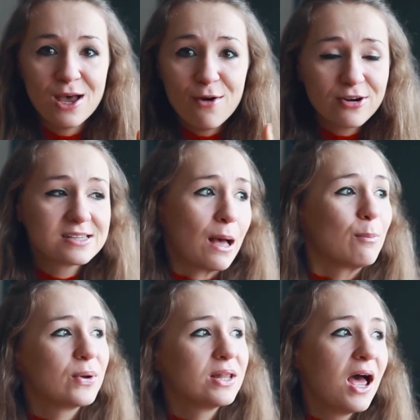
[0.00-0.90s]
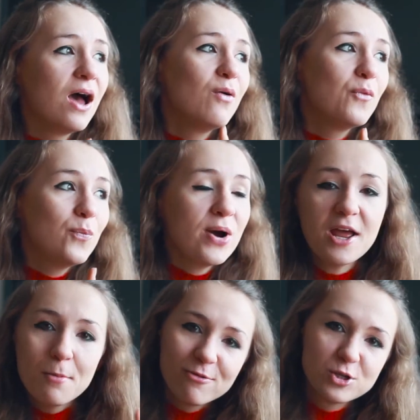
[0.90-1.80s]
For example, when
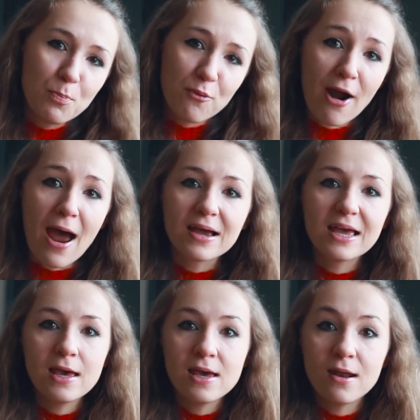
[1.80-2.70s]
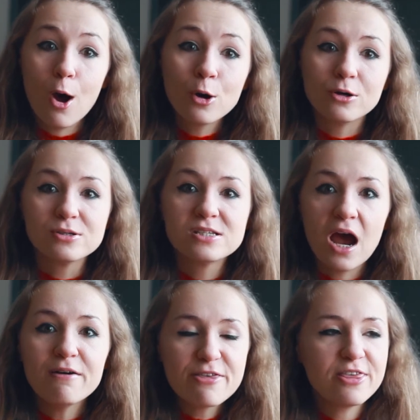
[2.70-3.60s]
I moved to Prague in August,
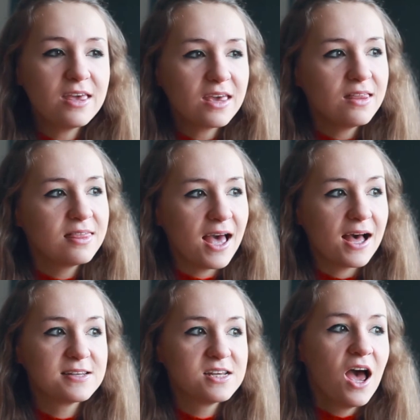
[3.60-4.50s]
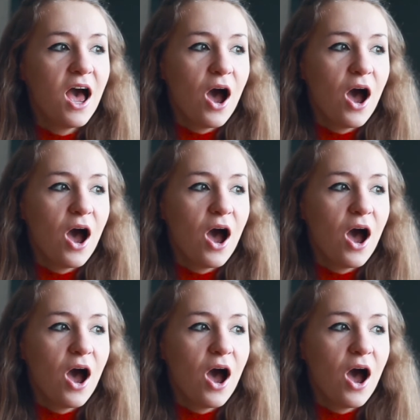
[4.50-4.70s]
I was thinking that